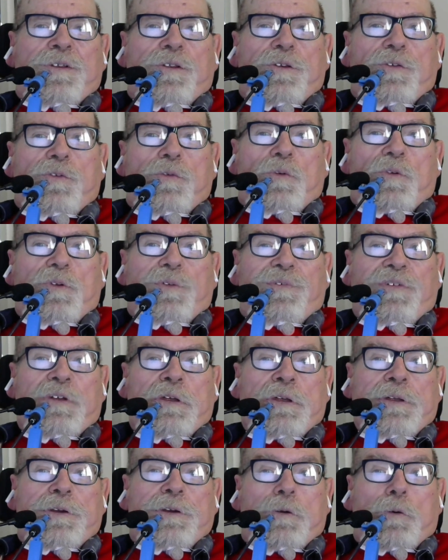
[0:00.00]
to sort of
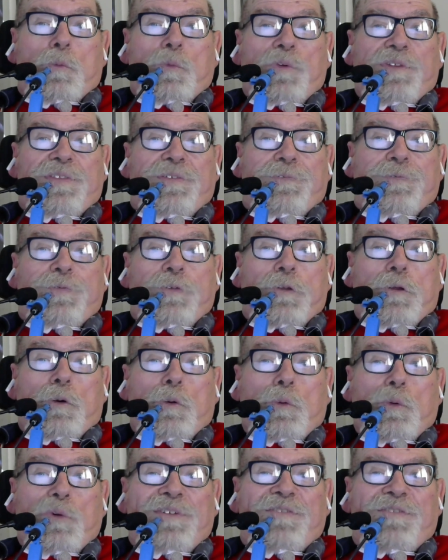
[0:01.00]
go with the flow